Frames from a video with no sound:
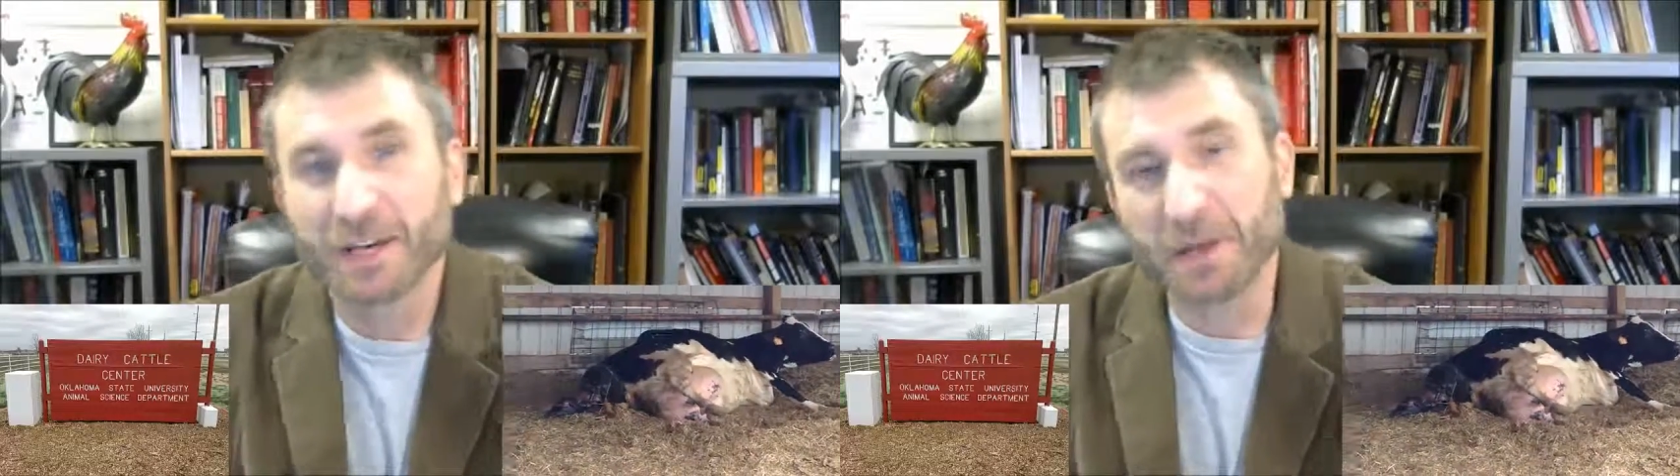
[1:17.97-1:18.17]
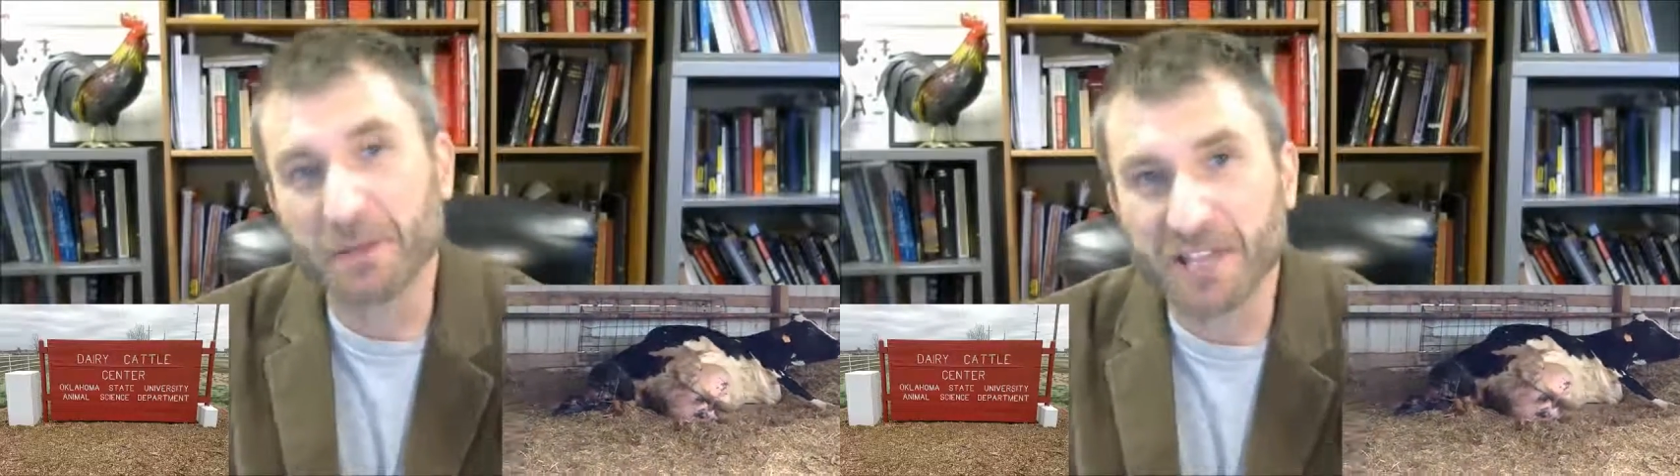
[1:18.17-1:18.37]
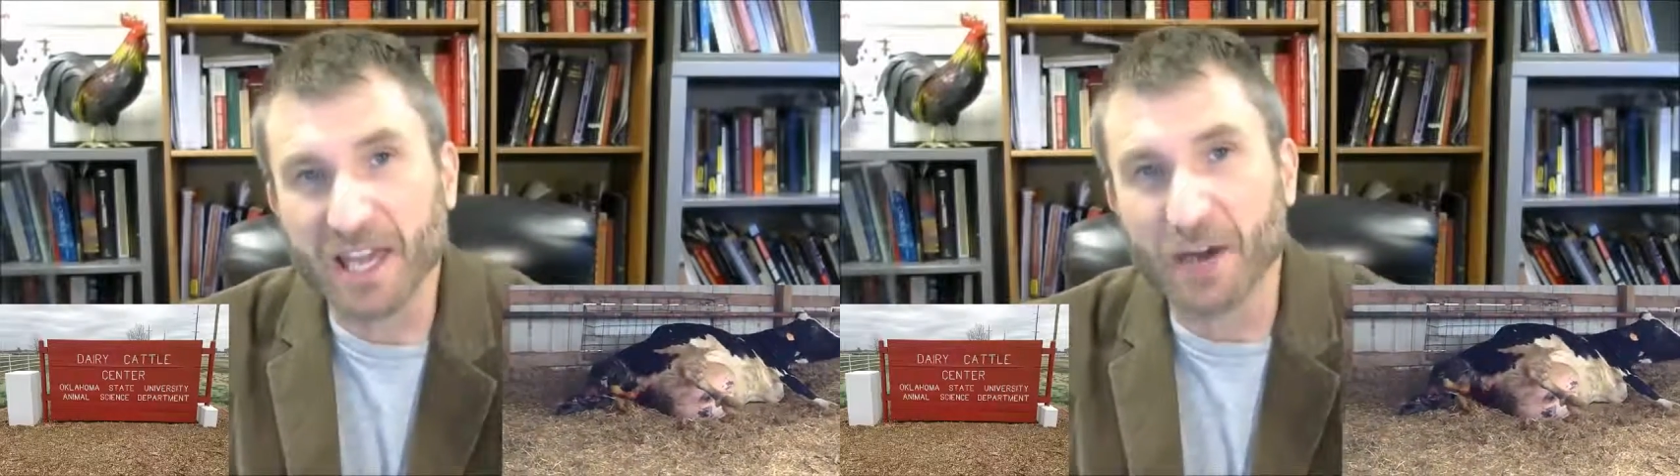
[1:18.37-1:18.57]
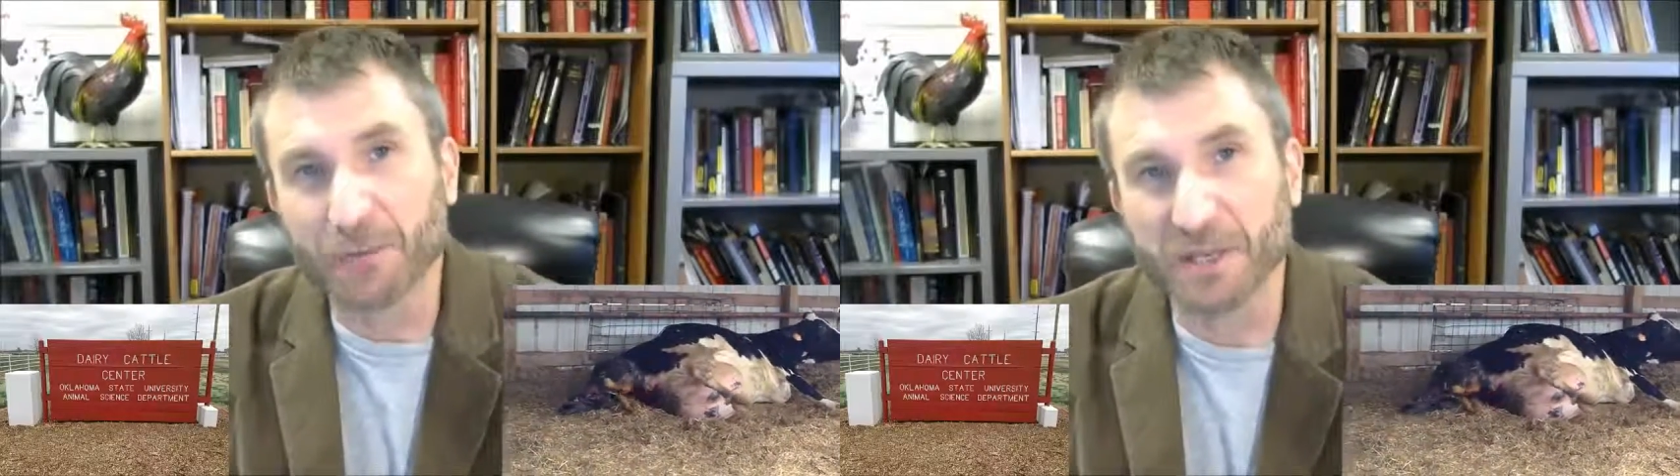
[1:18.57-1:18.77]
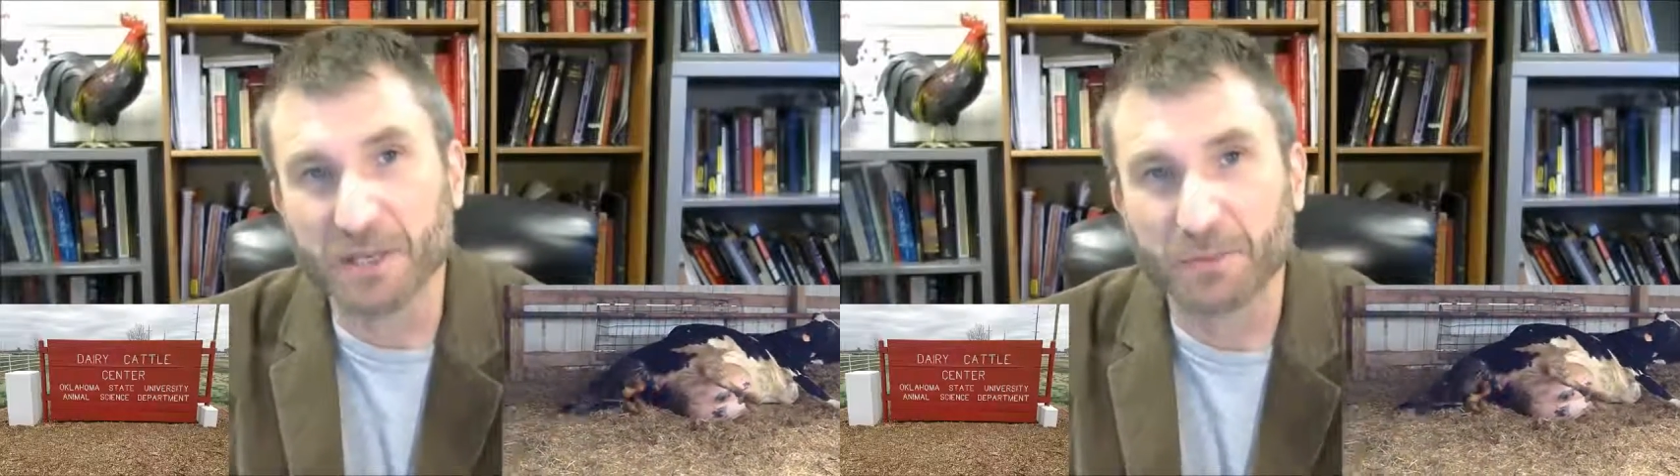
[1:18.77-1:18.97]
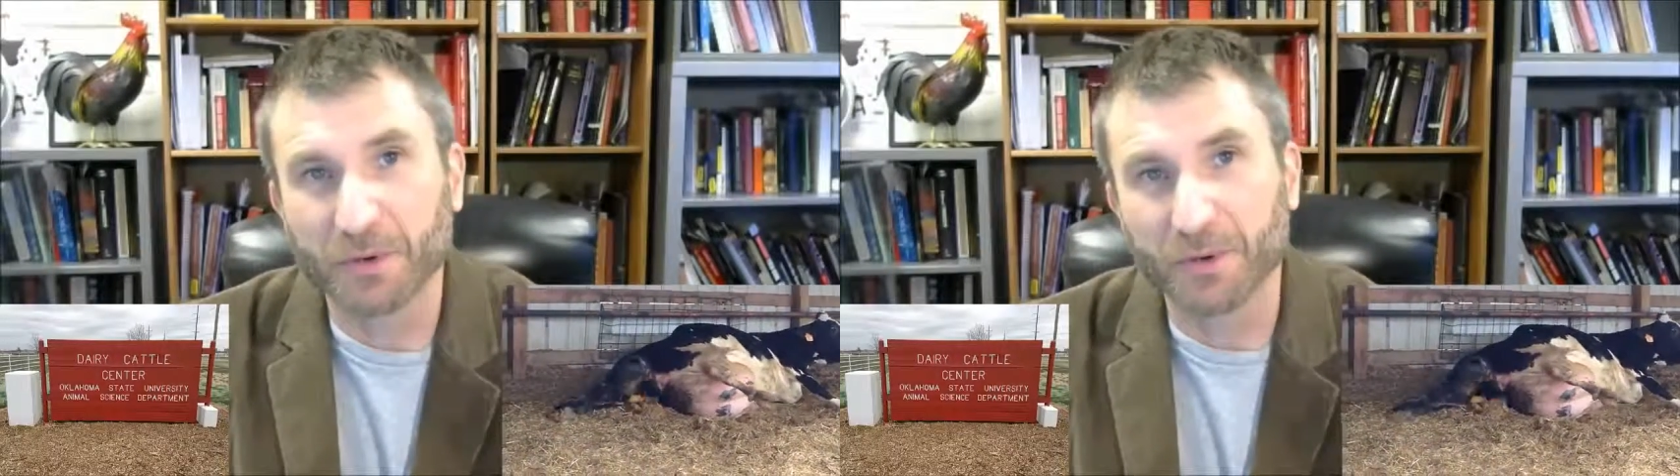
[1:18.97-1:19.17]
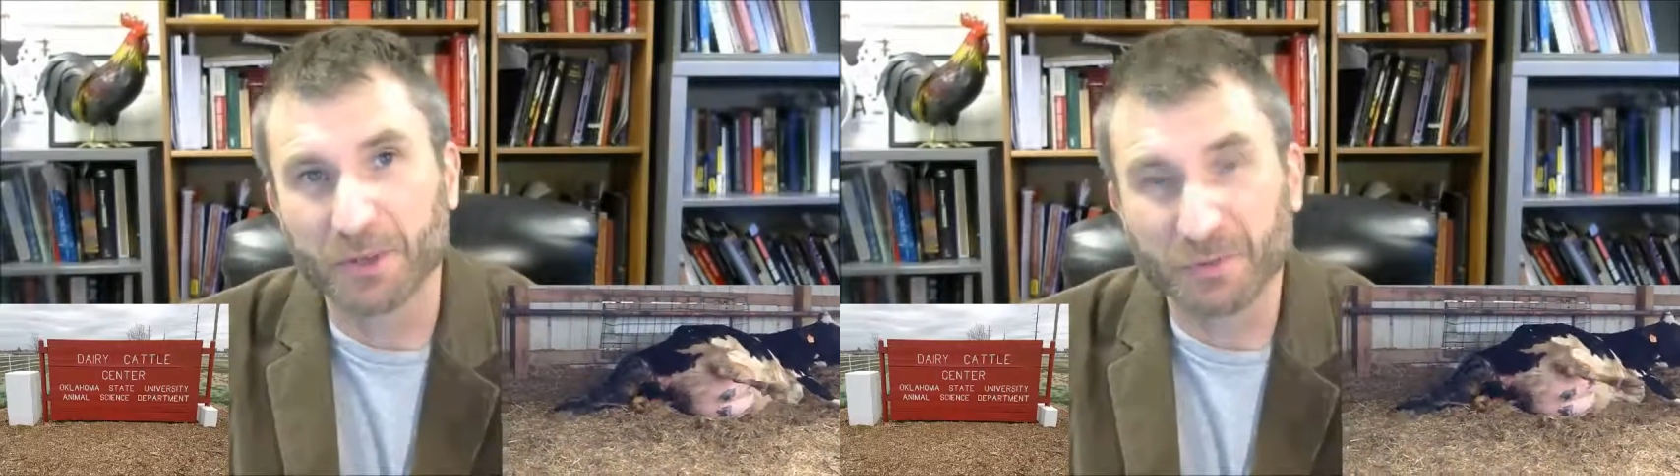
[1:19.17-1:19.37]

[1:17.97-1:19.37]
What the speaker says: baby calf being born.